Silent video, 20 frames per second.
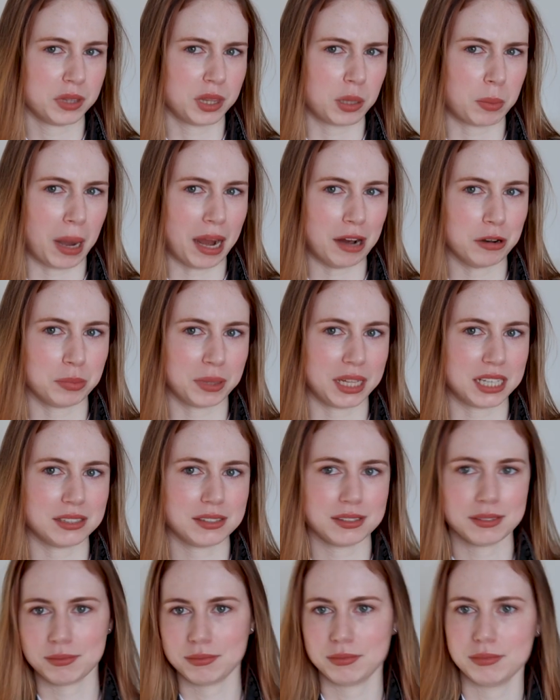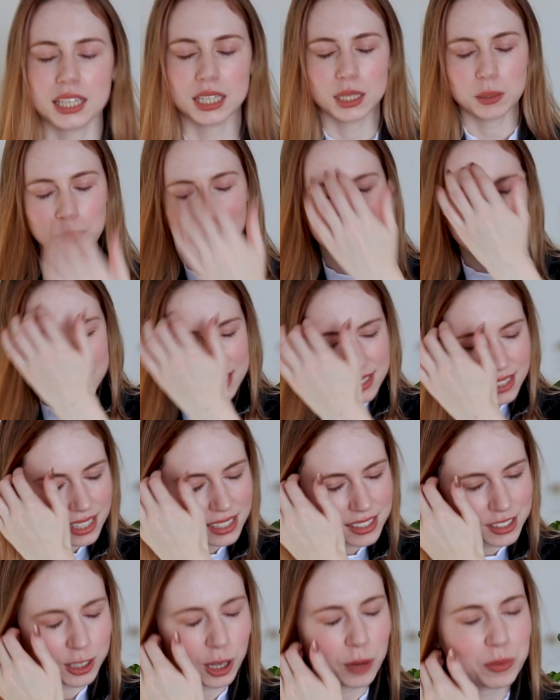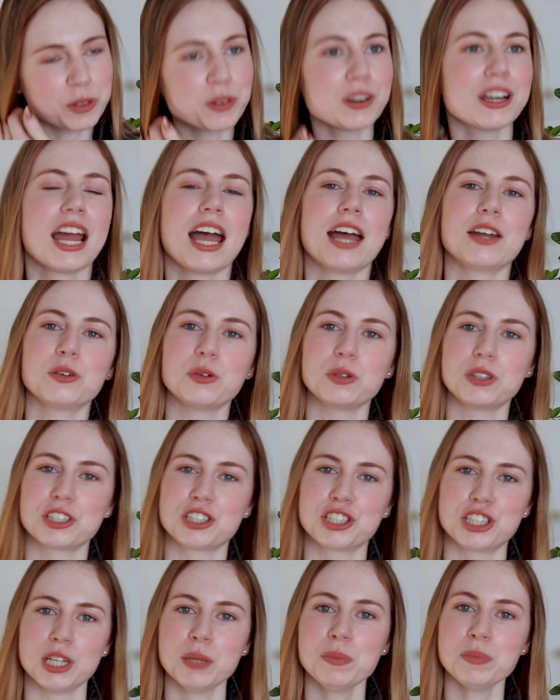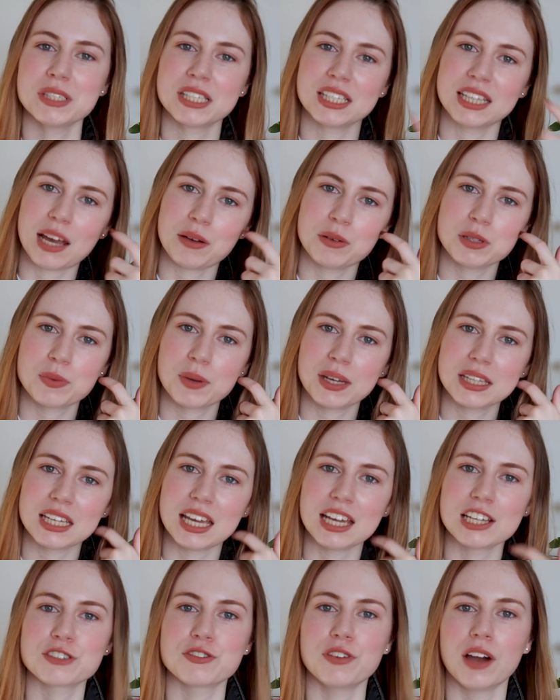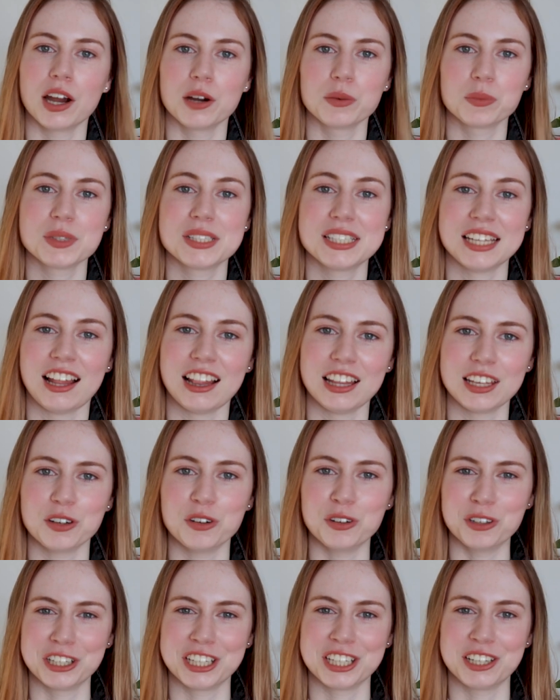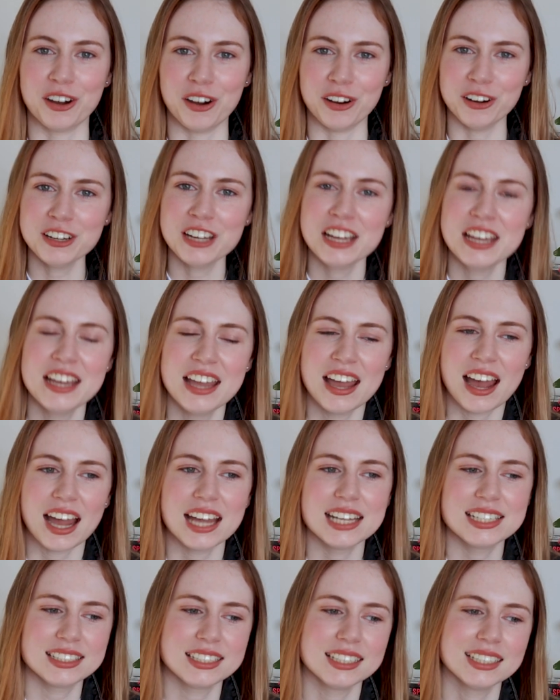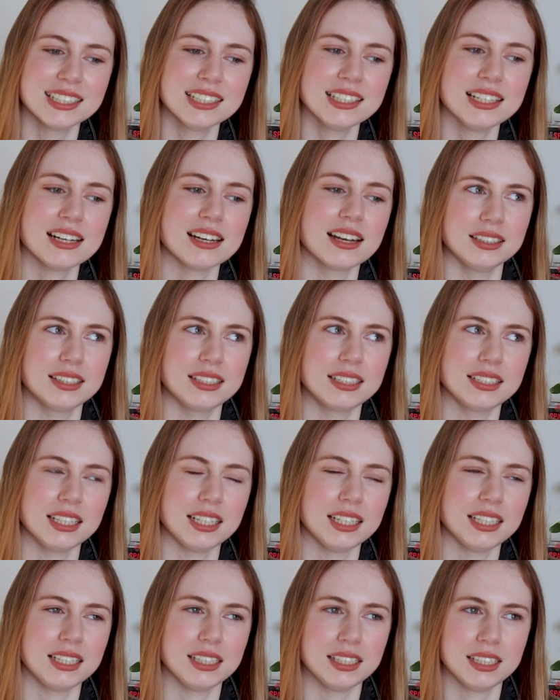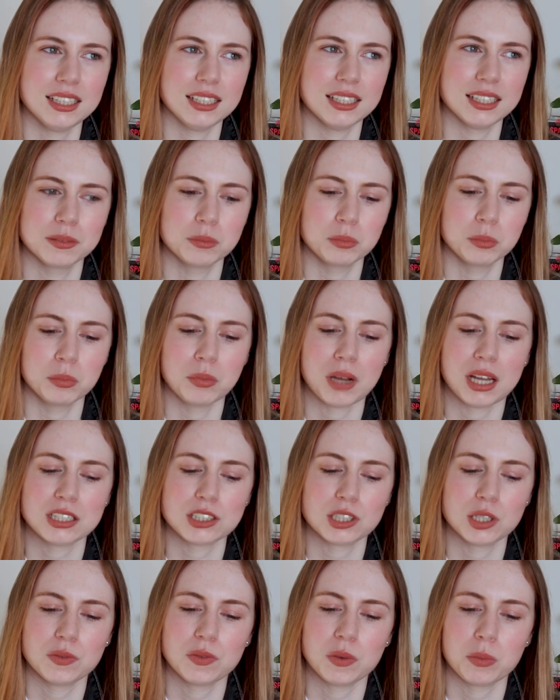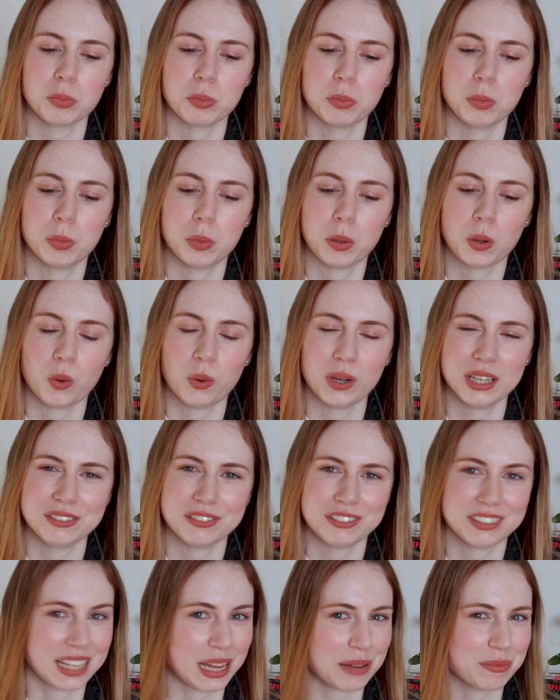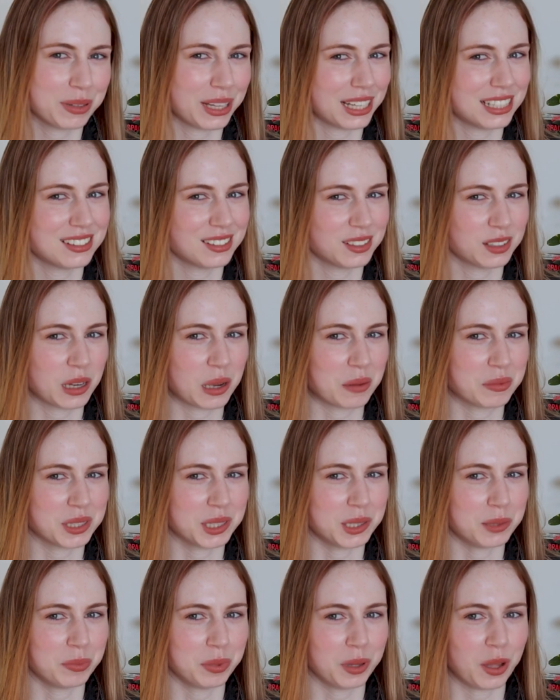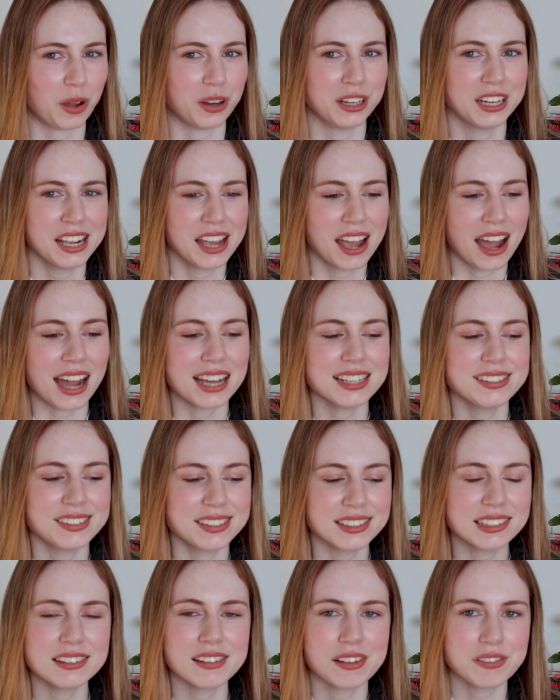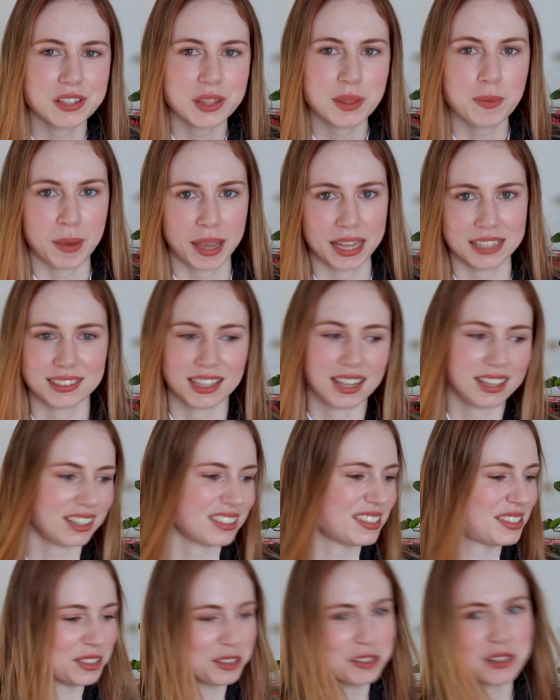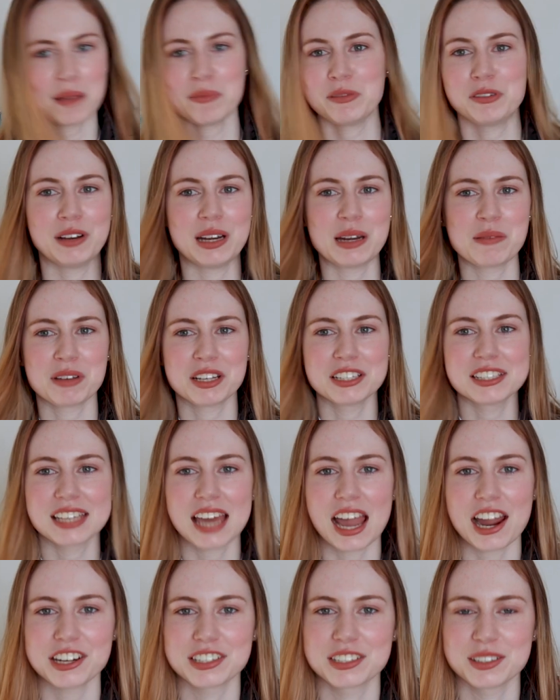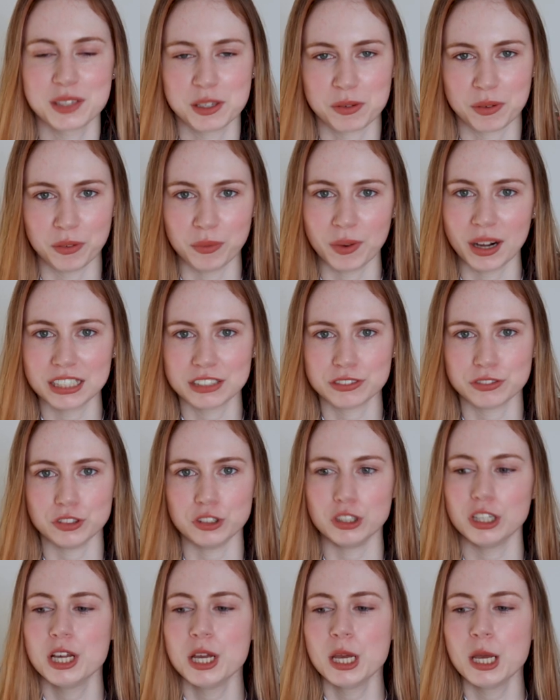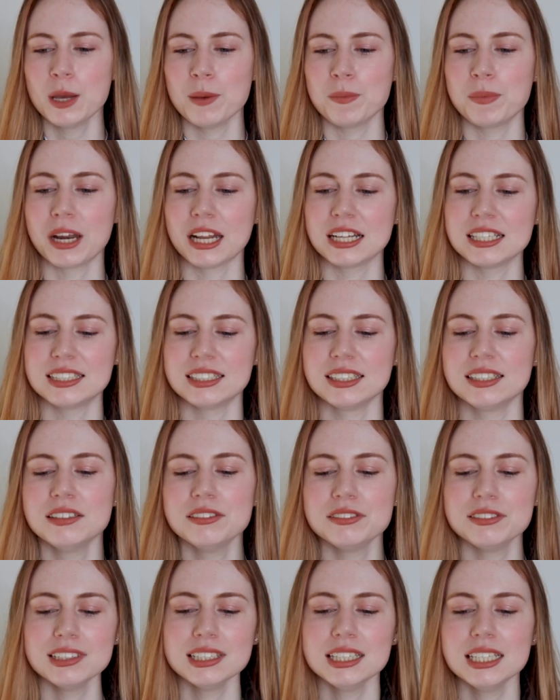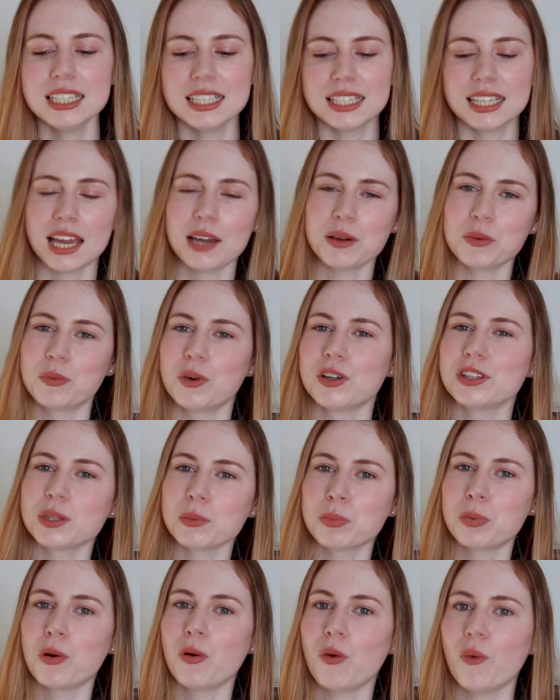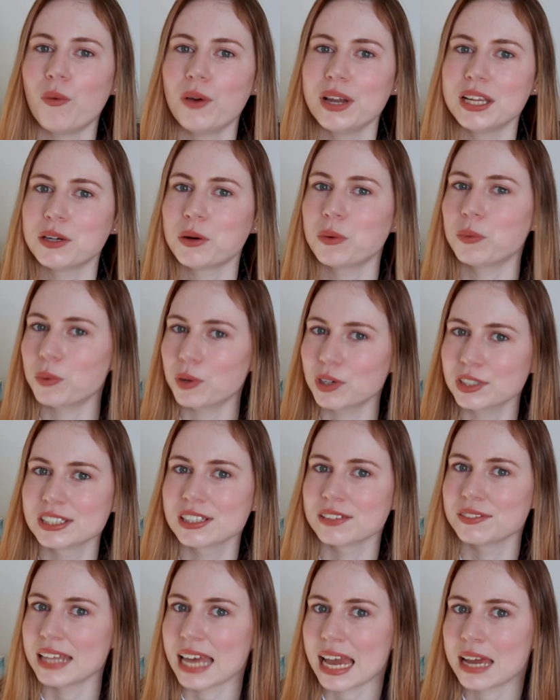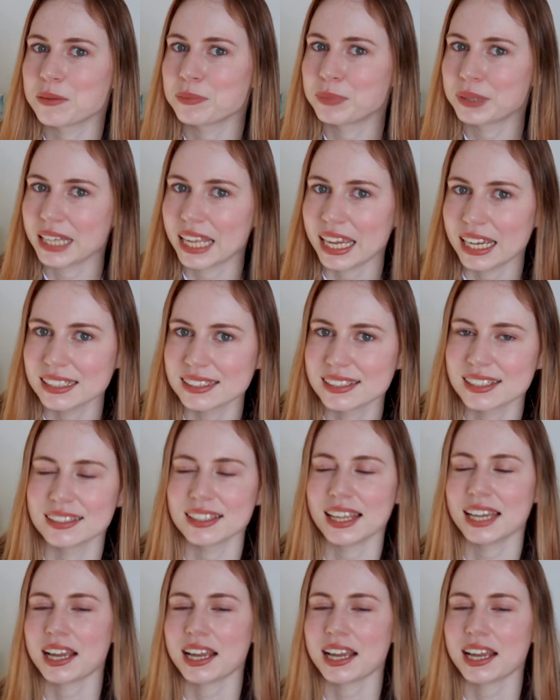the pirate place. The place they stopped where it had all the ships, and that was where the Eshvaren was telling Ori to go. I didn't see much of a point for that place in terms of the plot. I still loved the banter and I still kept reading because the characters were wonderful, but I didn't really get what the point was of that place. And